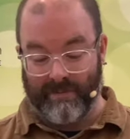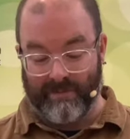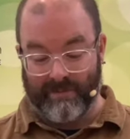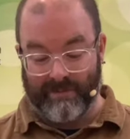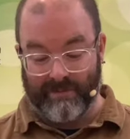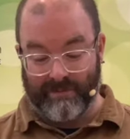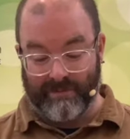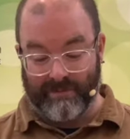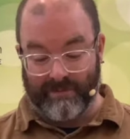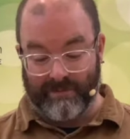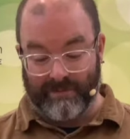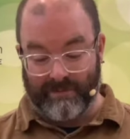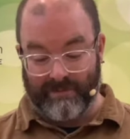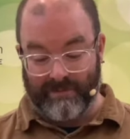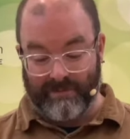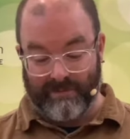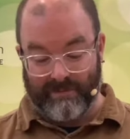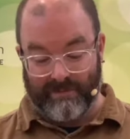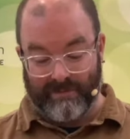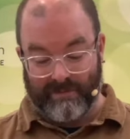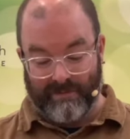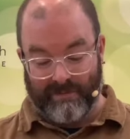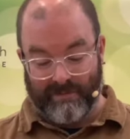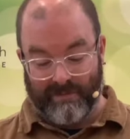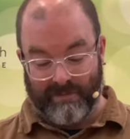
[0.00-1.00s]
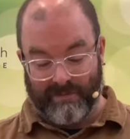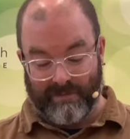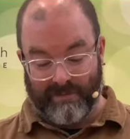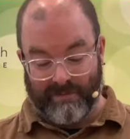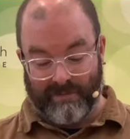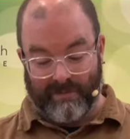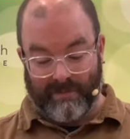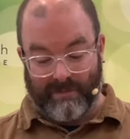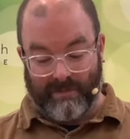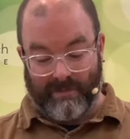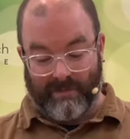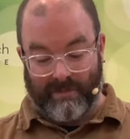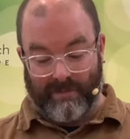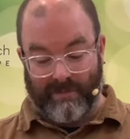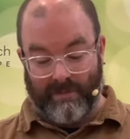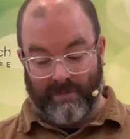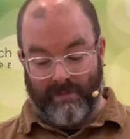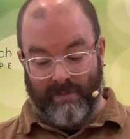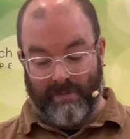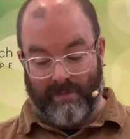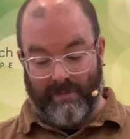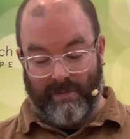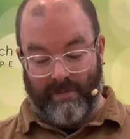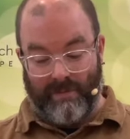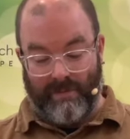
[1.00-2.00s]

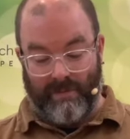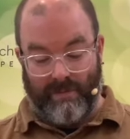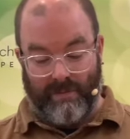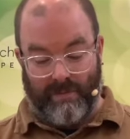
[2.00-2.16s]
No one is speaking in this clip.